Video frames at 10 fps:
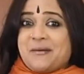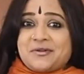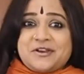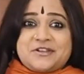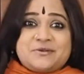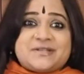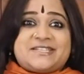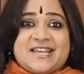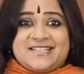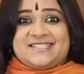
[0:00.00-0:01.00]
I'm going to do a
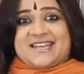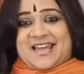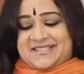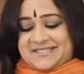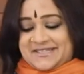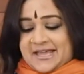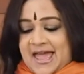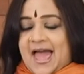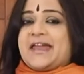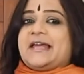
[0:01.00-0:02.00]
taste test,
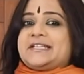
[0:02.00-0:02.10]
and I